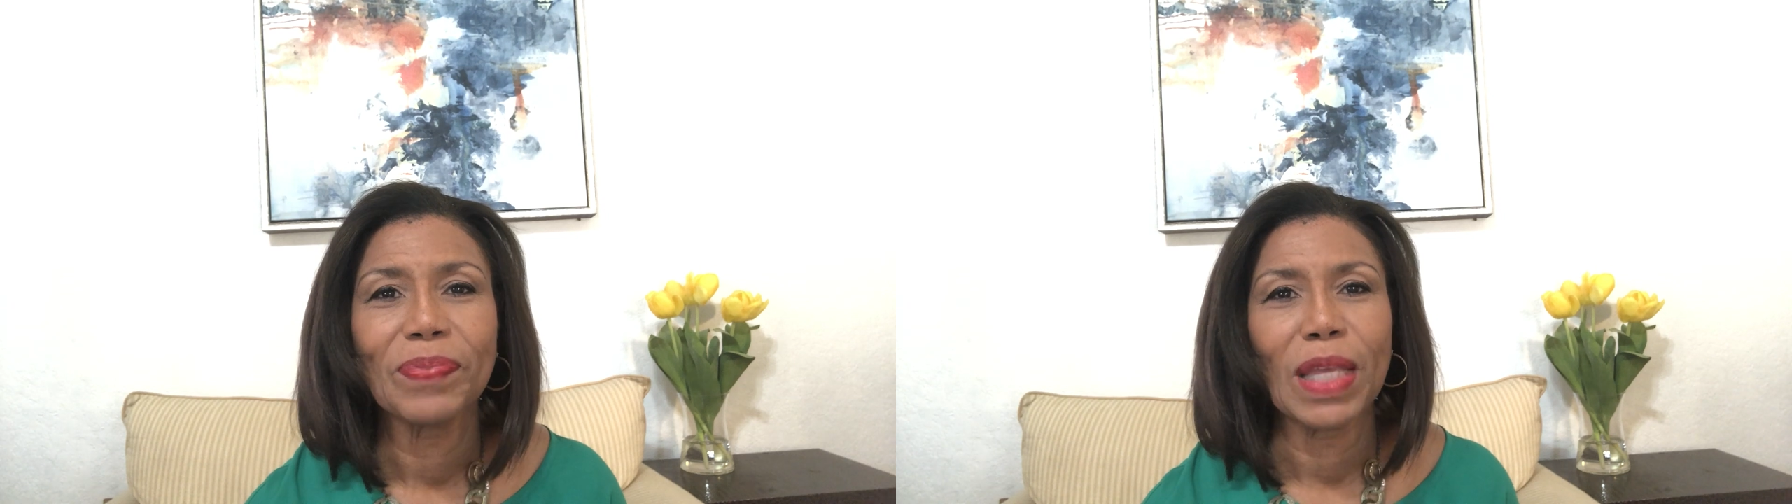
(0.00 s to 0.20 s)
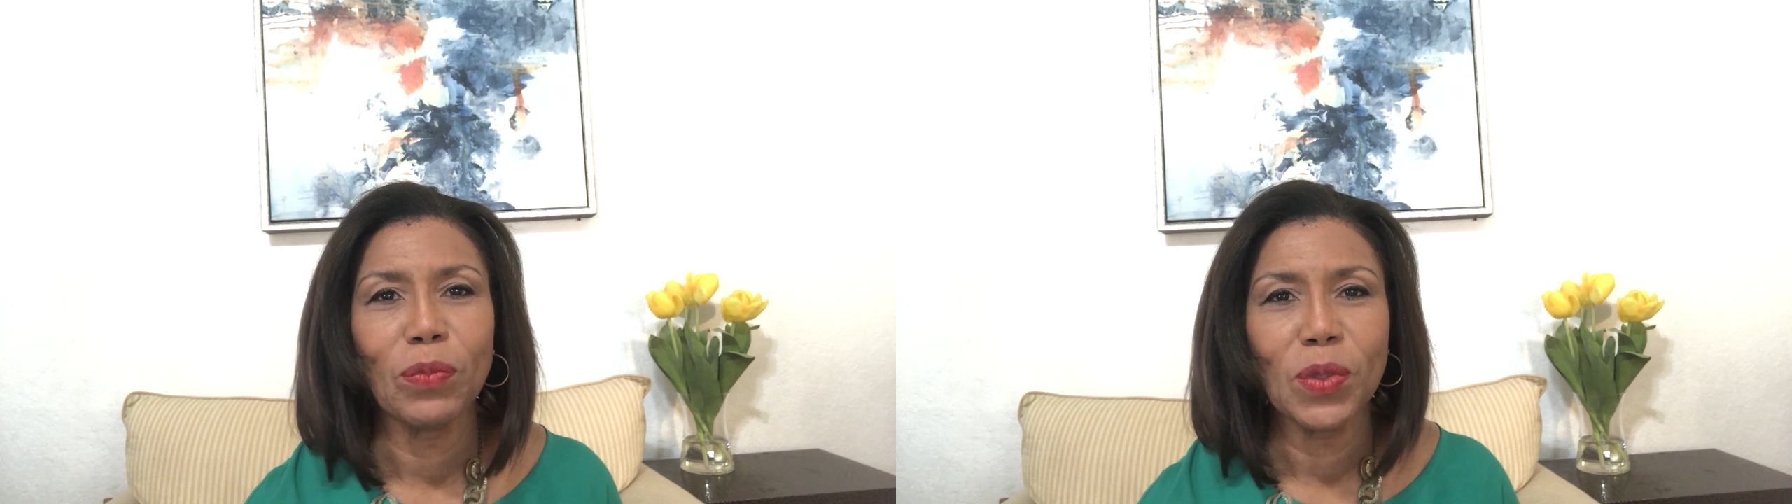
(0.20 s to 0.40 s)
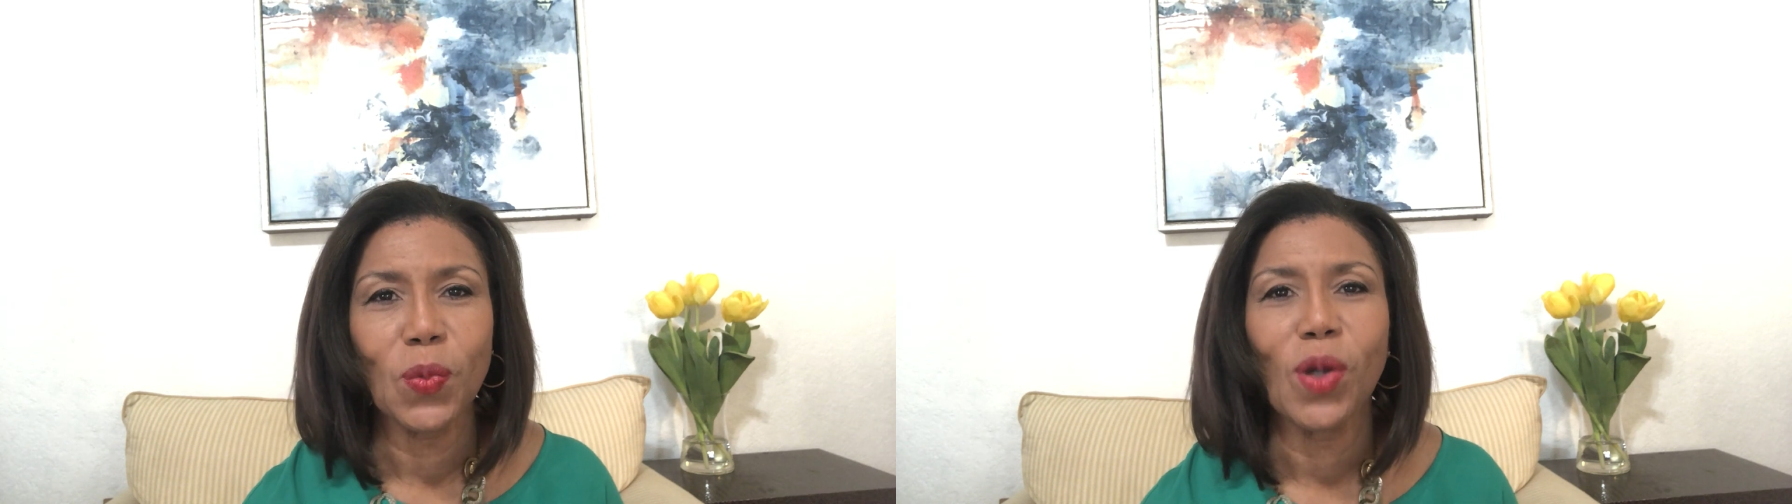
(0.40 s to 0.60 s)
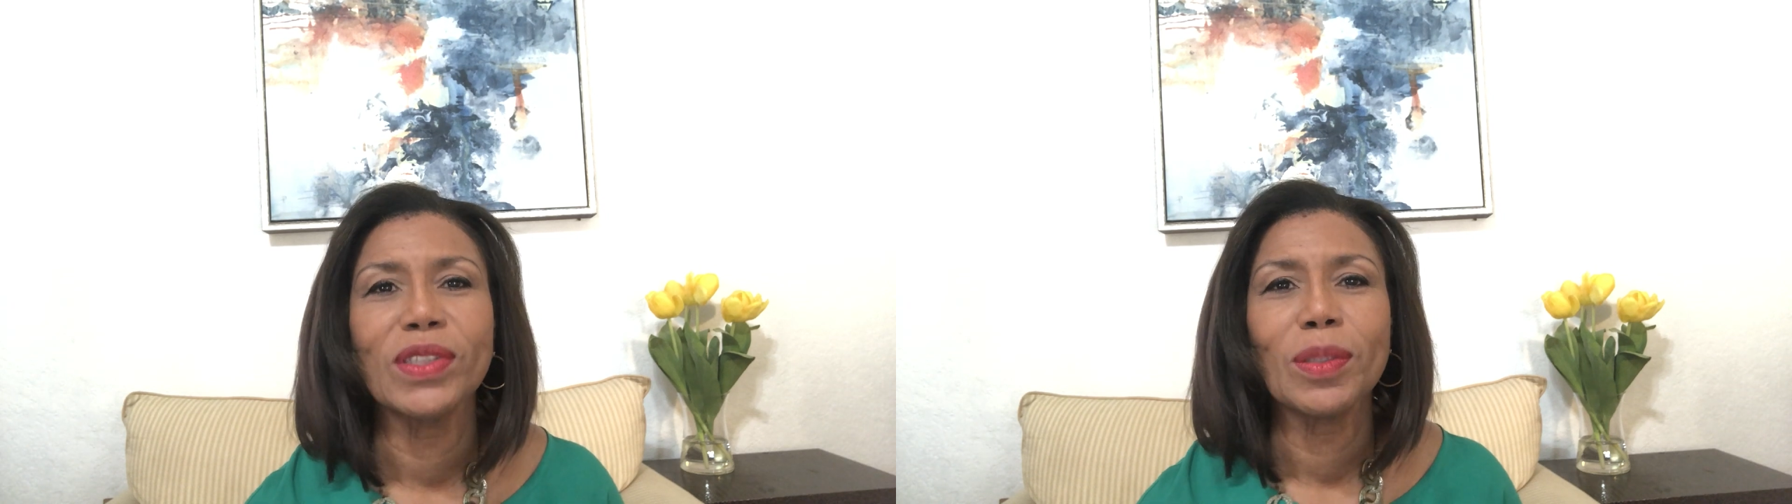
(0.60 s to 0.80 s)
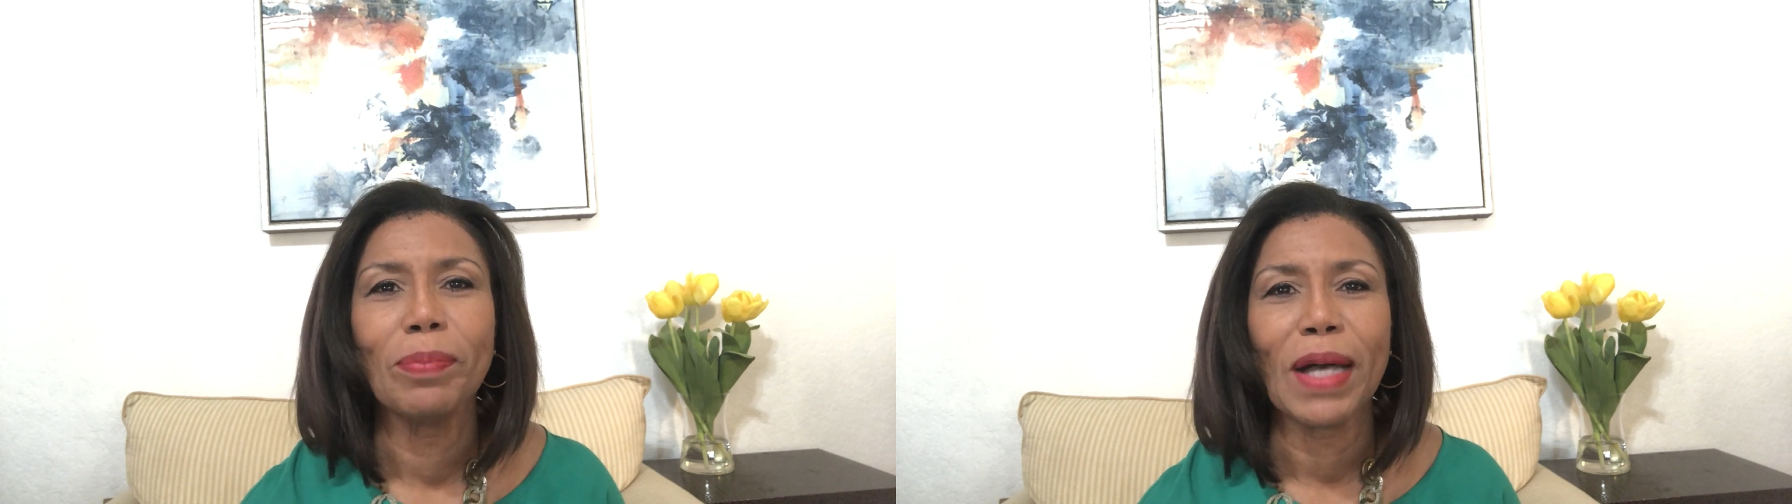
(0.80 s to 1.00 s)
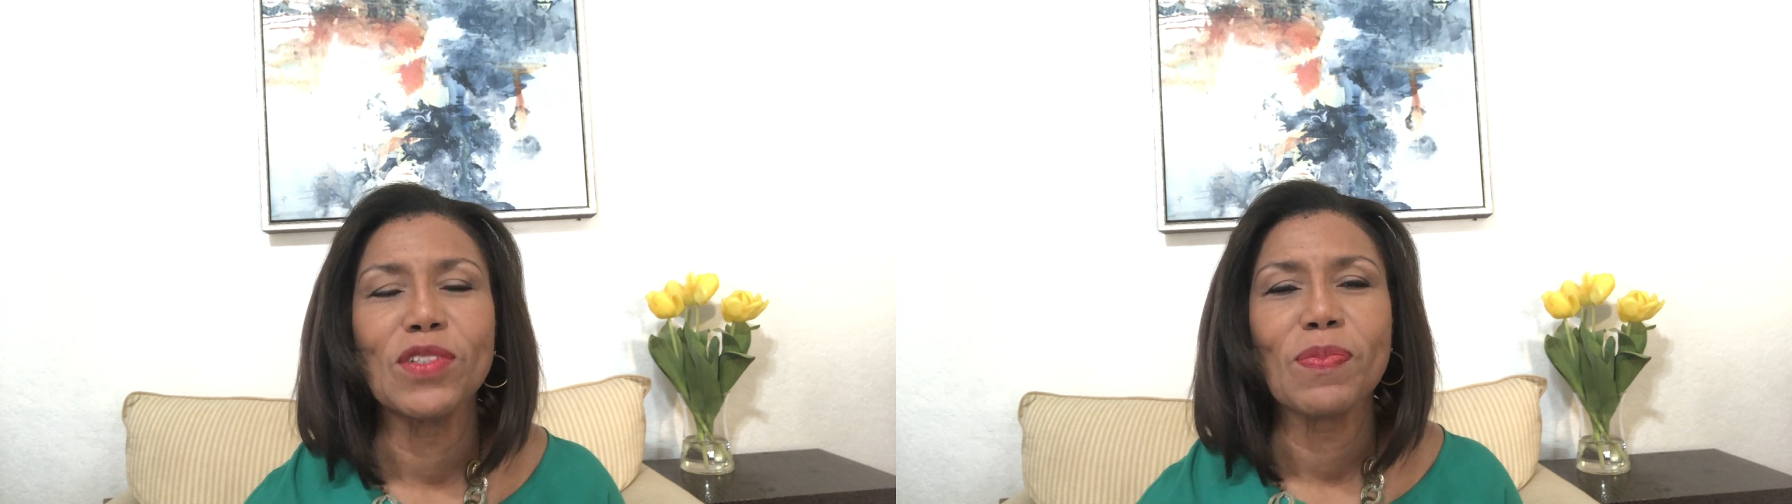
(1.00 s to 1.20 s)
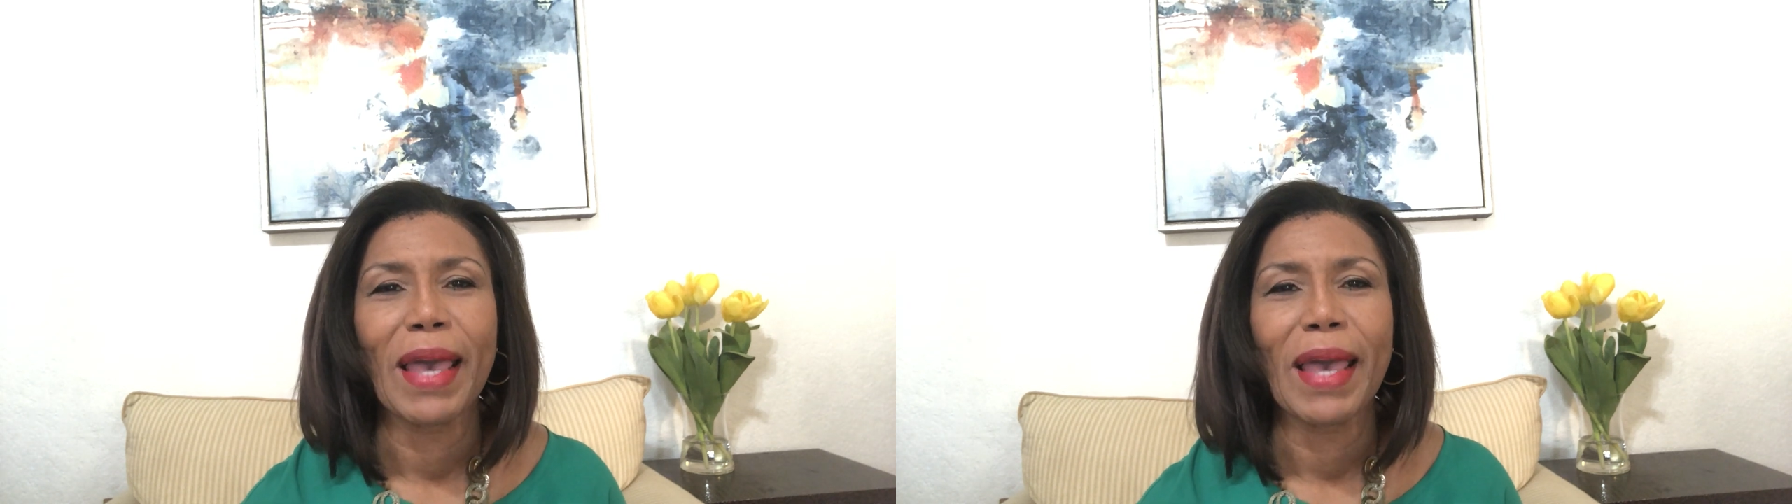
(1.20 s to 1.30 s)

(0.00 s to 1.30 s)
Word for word: and we want to bounce